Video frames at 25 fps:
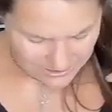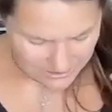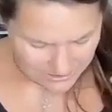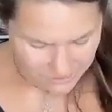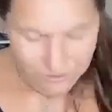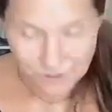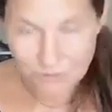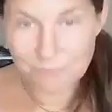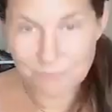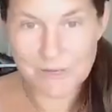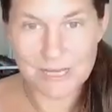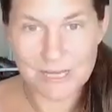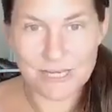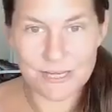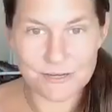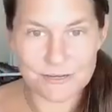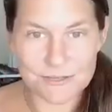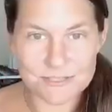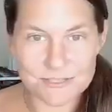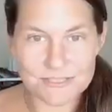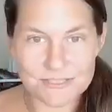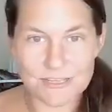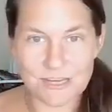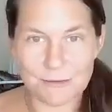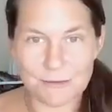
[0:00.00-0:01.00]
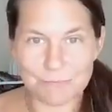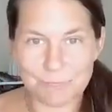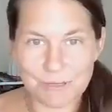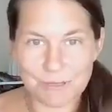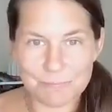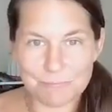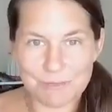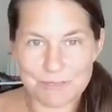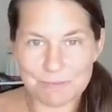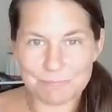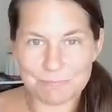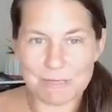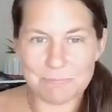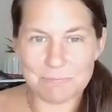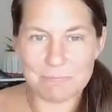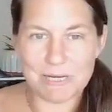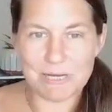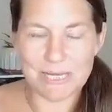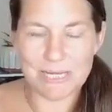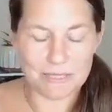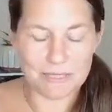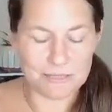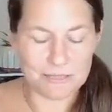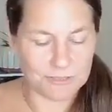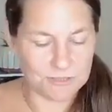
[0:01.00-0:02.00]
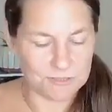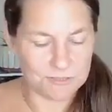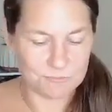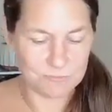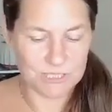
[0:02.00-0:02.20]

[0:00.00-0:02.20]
Hope my hair is not bumping my mic too